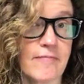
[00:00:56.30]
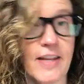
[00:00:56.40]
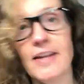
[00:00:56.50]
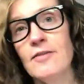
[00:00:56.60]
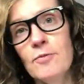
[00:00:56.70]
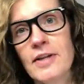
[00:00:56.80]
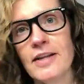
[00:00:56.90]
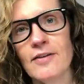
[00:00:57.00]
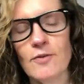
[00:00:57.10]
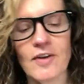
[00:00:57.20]
it is what it
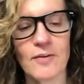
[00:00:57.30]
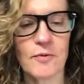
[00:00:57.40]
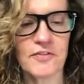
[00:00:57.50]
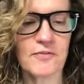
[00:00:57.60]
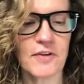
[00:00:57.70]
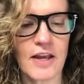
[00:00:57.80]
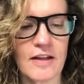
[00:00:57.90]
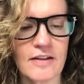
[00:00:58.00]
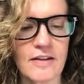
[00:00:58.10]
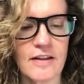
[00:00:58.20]
is. It wasn't
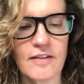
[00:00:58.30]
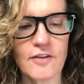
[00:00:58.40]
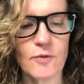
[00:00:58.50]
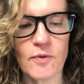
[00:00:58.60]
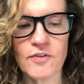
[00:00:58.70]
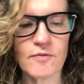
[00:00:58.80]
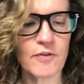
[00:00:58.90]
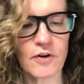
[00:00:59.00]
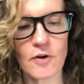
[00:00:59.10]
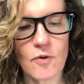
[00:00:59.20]
this wasn't
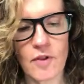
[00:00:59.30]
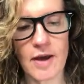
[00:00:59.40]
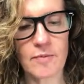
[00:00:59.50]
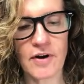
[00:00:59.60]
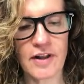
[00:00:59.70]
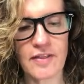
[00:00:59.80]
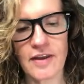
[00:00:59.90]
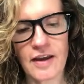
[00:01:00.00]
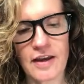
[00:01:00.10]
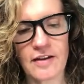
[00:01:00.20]
for a collab or
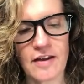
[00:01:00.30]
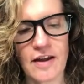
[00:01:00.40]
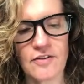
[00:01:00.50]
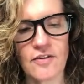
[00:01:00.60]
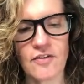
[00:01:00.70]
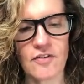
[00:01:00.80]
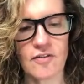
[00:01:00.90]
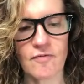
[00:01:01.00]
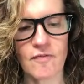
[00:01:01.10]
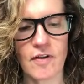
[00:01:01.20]
anything. I just
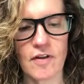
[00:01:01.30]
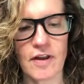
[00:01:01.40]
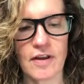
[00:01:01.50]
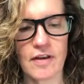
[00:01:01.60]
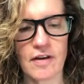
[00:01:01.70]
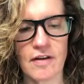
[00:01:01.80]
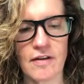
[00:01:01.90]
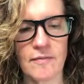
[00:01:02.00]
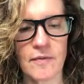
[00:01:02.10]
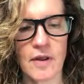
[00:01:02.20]
felt like
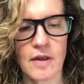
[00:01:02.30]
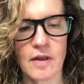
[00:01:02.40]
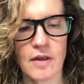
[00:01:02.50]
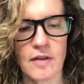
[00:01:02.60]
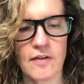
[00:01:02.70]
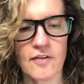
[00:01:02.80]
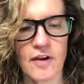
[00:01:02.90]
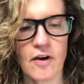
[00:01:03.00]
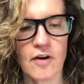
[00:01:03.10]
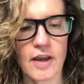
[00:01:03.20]
this
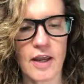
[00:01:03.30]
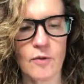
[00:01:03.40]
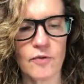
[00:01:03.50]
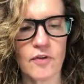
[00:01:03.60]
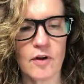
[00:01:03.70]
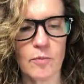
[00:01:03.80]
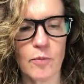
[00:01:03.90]
carrot cake was a little